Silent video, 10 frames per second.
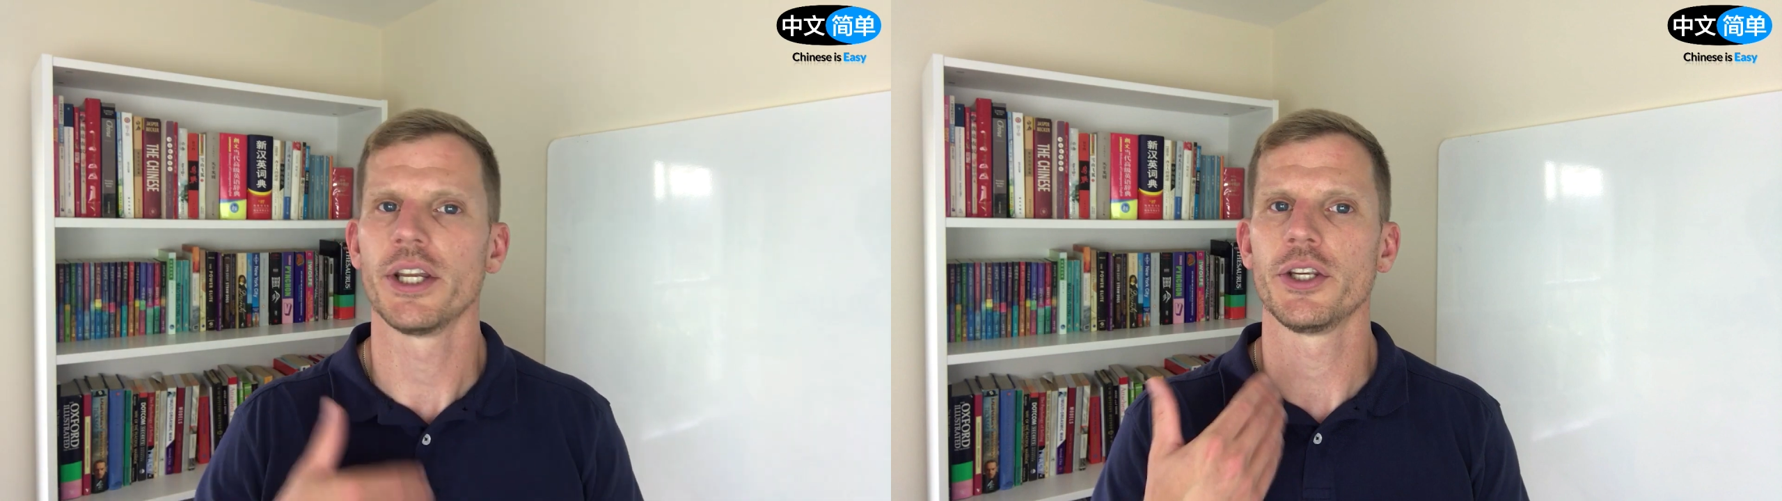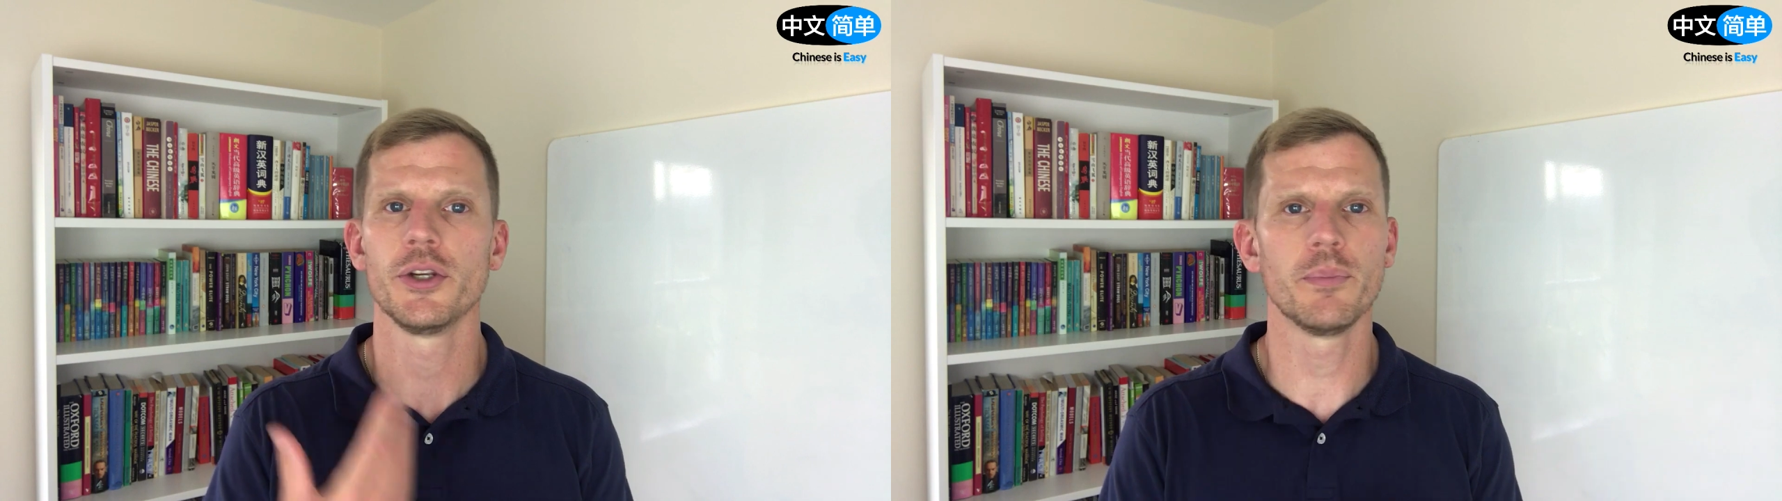
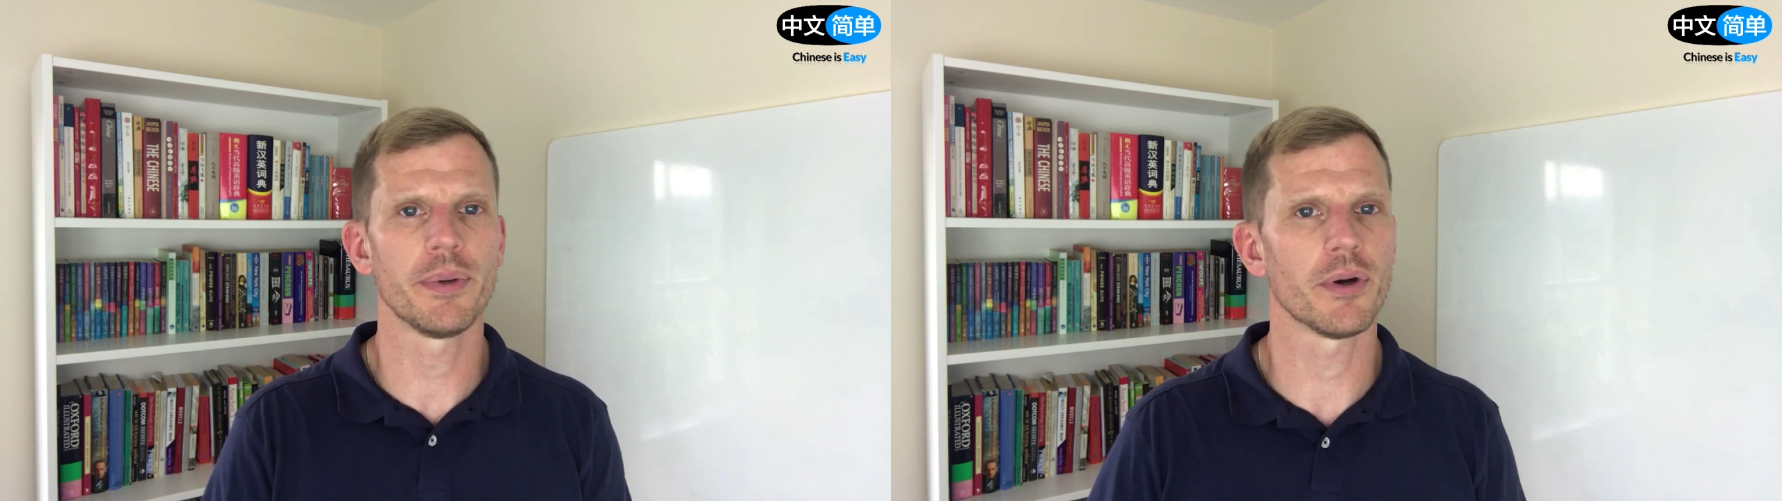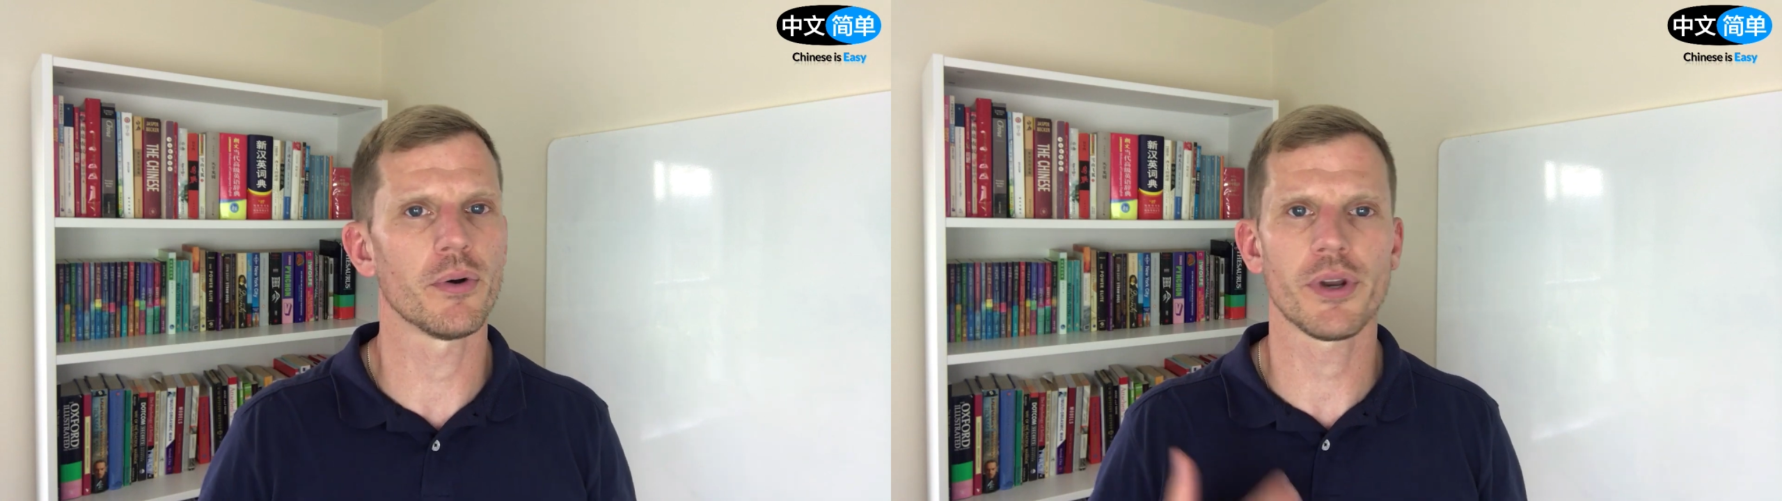you
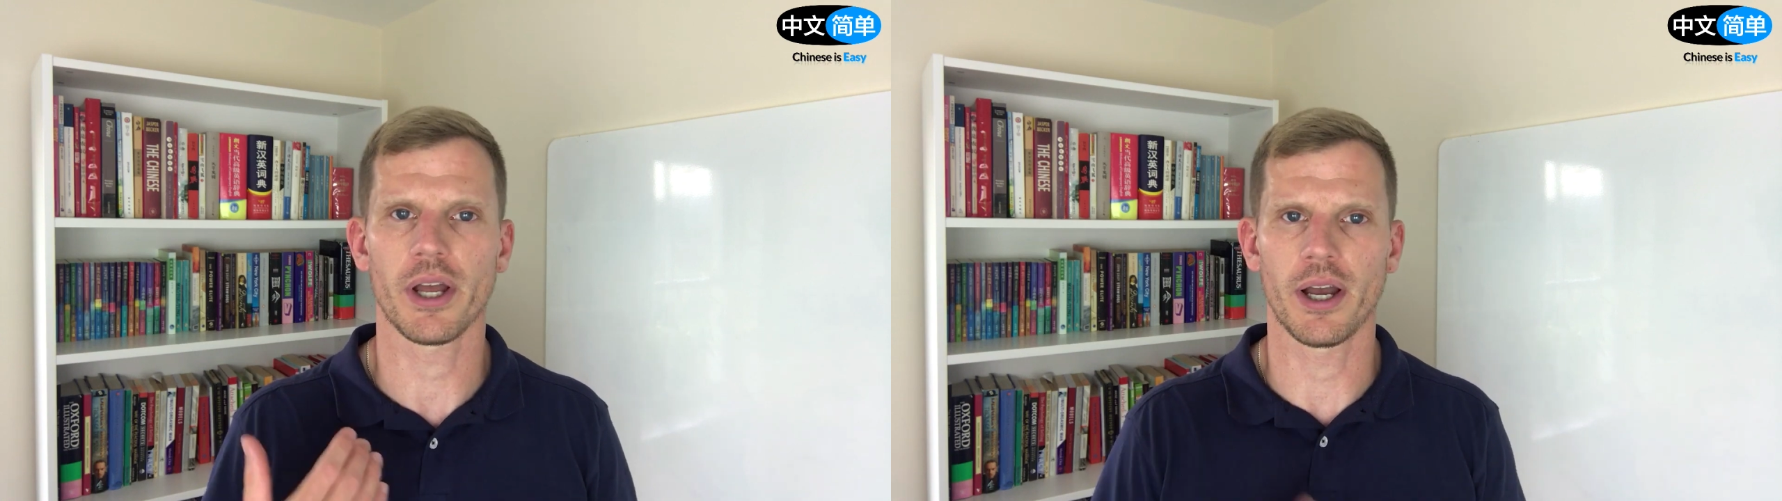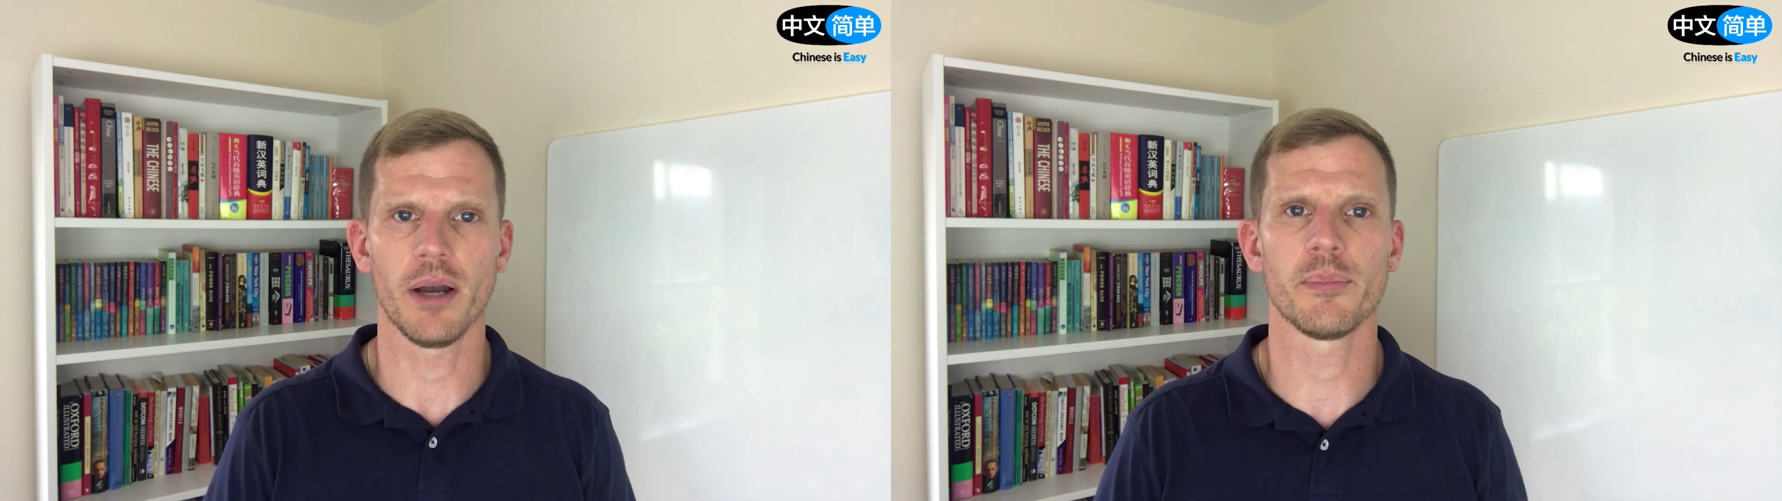build
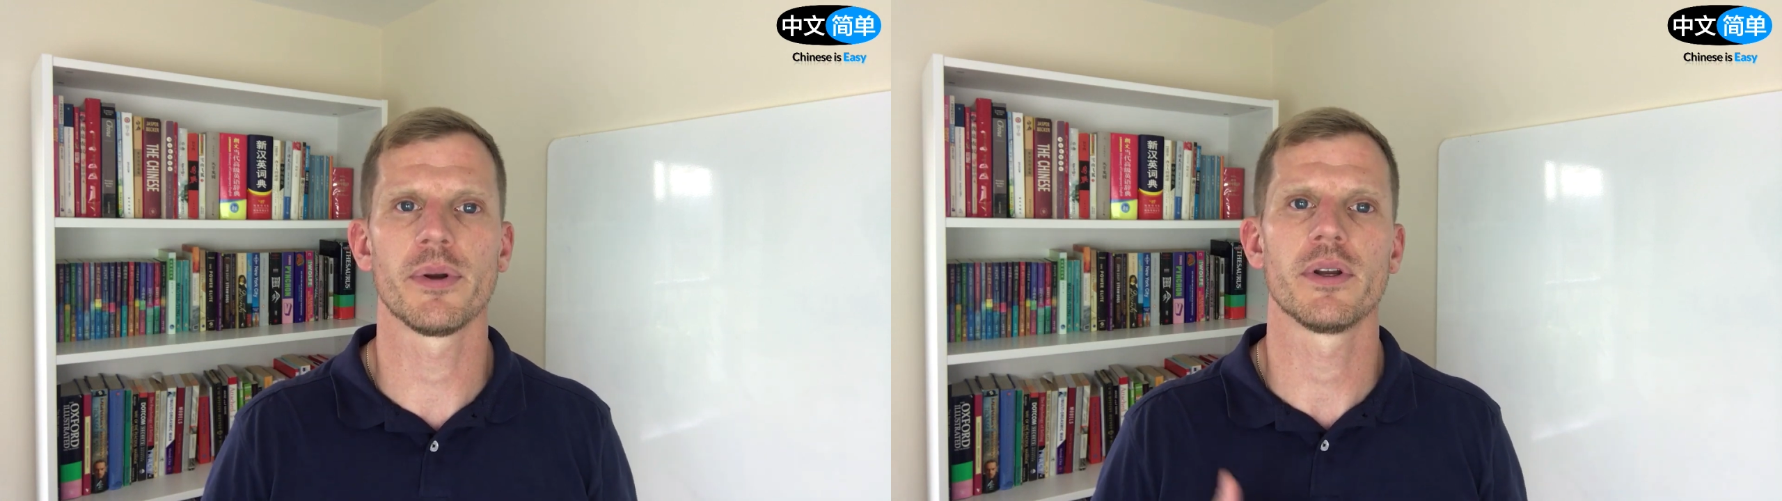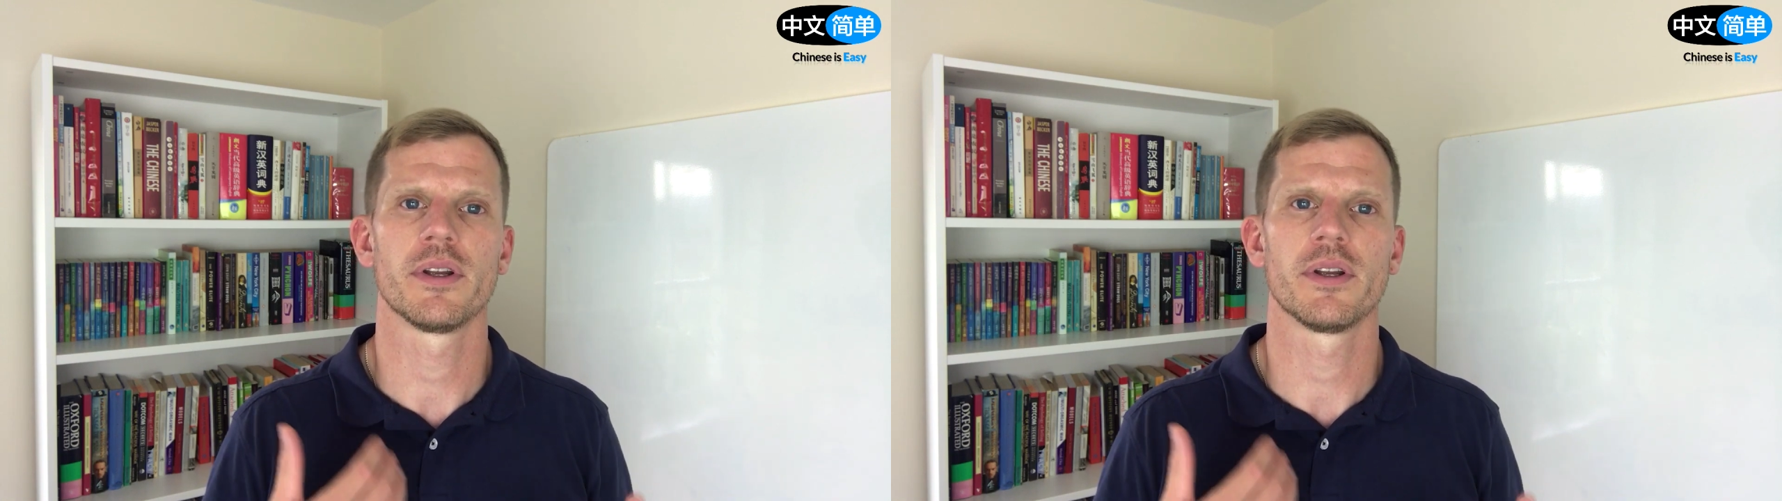up